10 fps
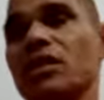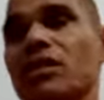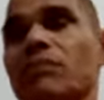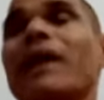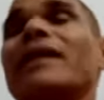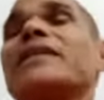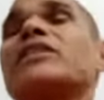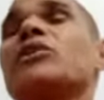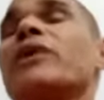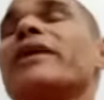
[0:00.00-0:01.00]
by
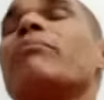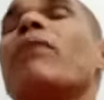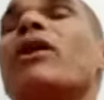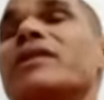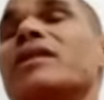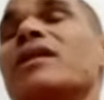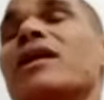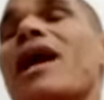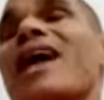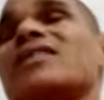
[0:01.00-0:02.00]
teaching, get money,
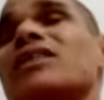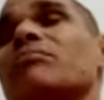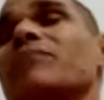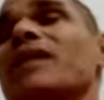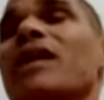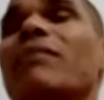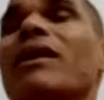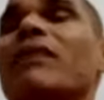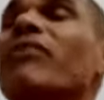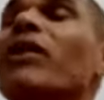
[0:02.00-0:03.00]
ashram, name
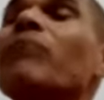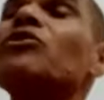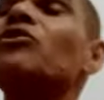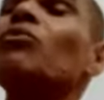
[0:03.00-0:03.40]
and fame. So